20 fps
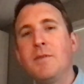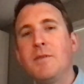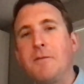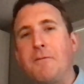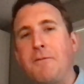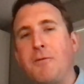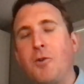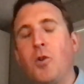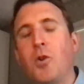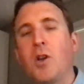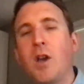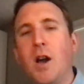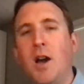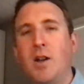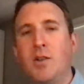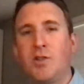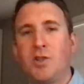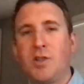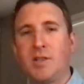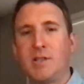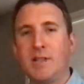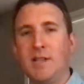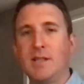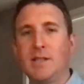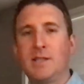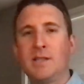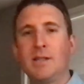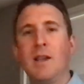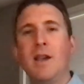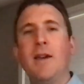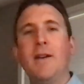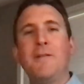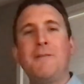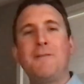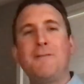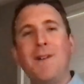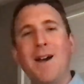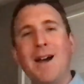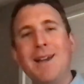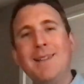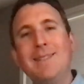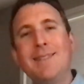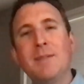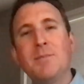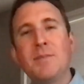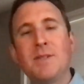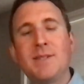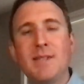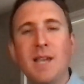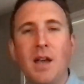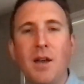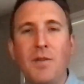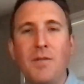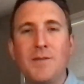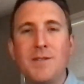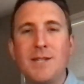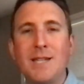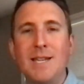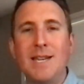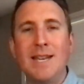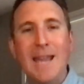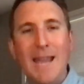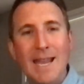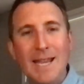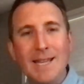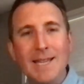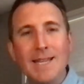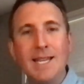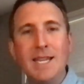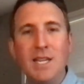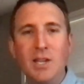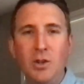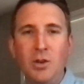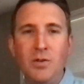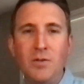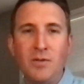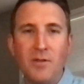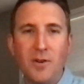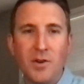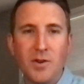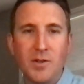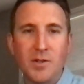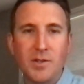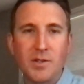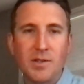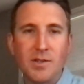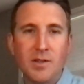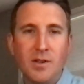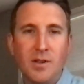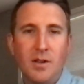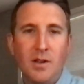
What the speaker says: to full consciousness, find themselves in an alien universe.